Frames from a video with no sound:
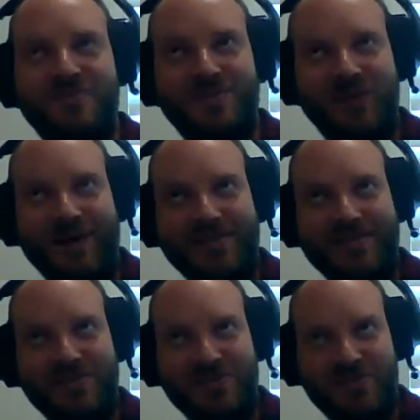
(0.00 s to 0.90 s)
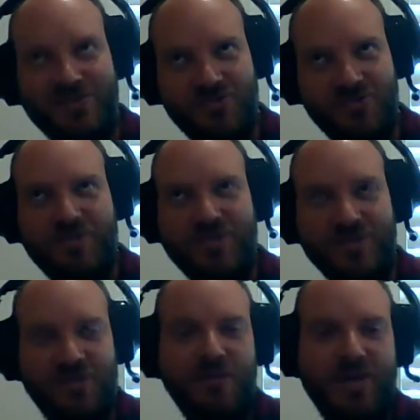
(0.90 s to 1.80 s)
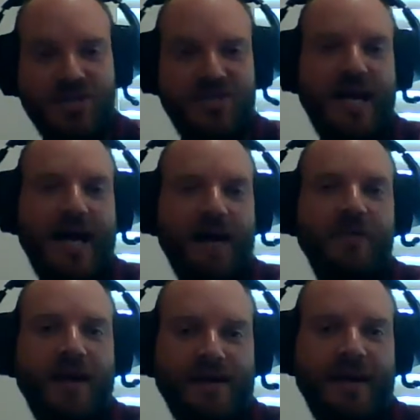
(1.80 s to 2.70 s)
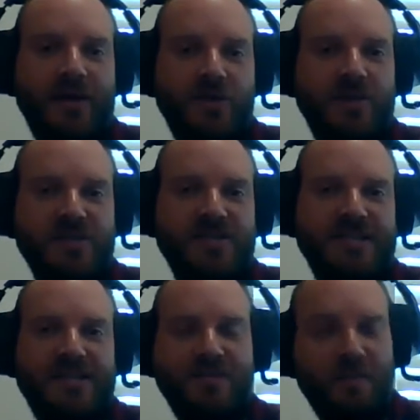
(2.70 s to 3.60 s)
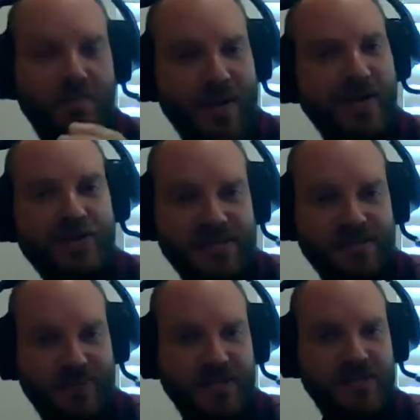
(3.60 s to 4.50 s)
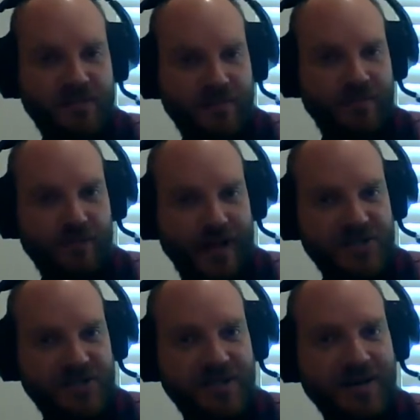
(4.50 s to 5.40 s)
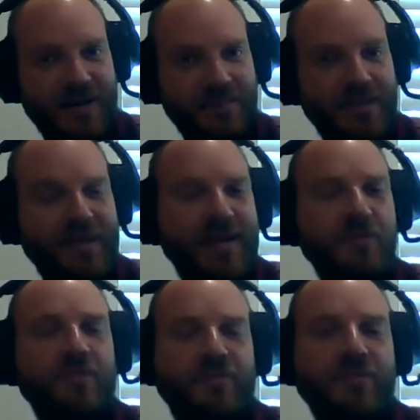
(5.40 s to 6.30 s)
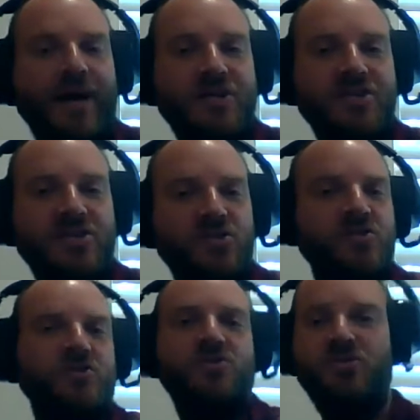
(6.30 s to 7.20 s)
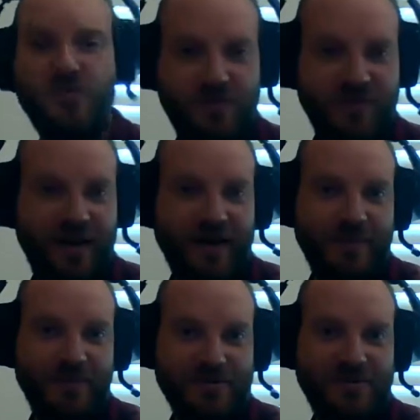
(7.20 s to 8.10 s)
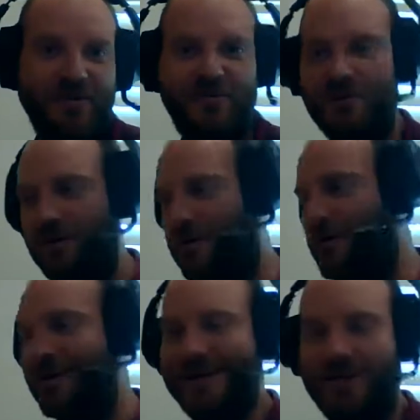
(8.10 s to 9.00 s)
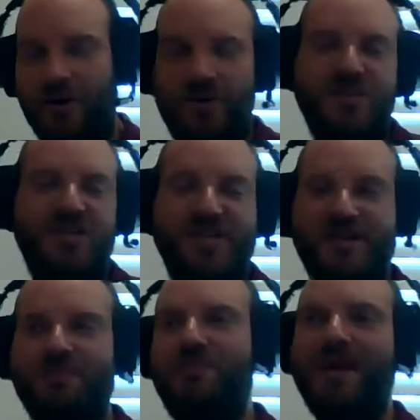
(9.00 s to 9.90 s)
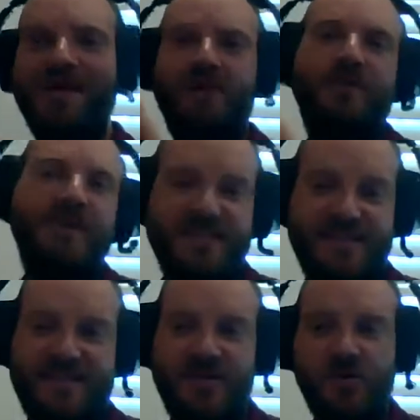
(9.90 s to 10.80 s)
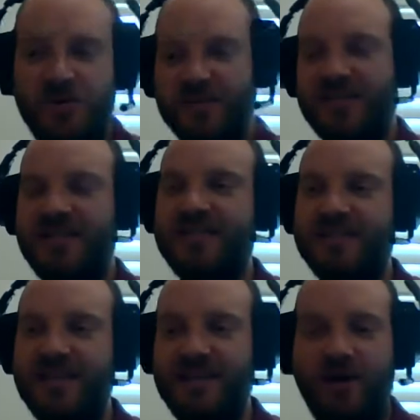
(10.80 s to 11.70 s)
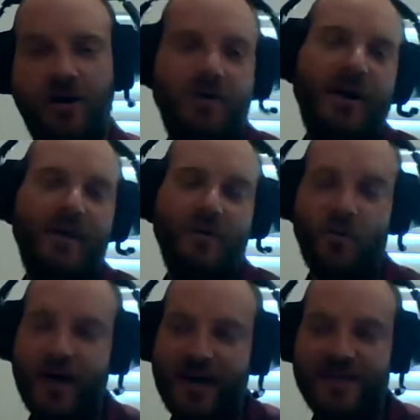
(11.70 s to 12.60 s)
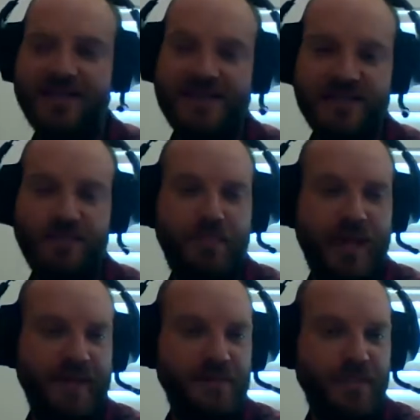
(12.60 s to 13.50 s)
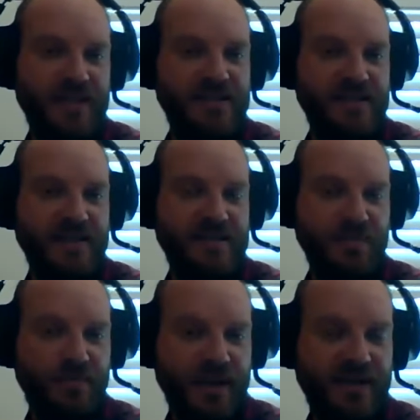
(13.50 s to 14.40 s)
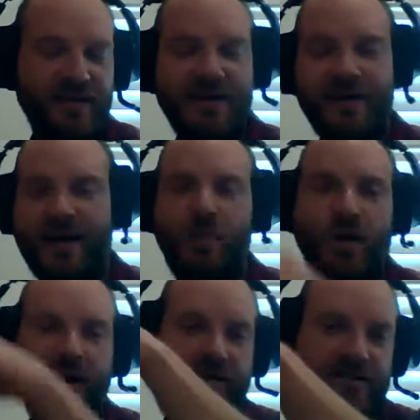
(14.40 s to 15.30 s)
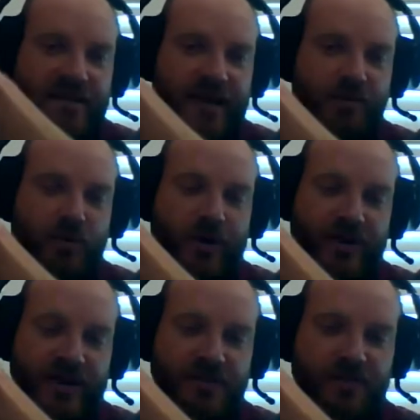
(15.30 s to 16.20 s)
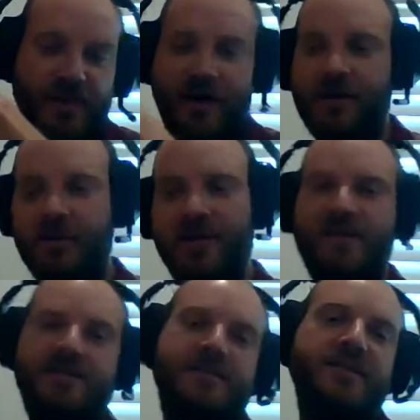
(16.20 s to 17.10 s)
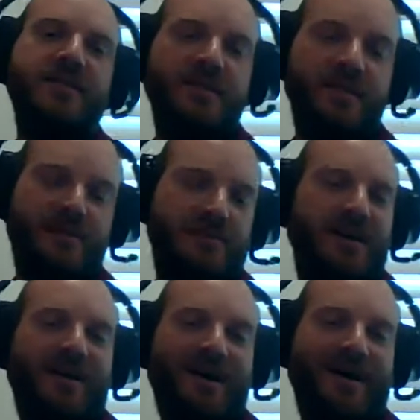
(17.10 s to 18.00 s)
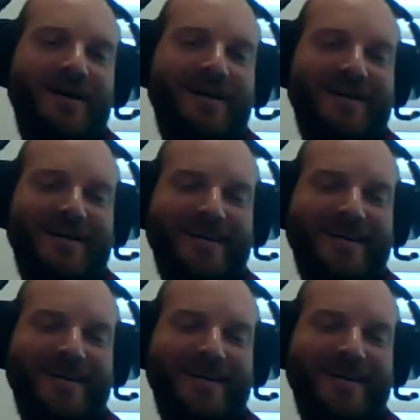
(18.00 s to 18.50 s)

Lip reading: tried to strip it so much down that you can just see the barest piece of information, but that information is super valuable. So if you're on a machine bending a piece of steel, you just need to see, all right, where does the bend piece need to be, and where is the endpoint need to be? I don't need to see the entire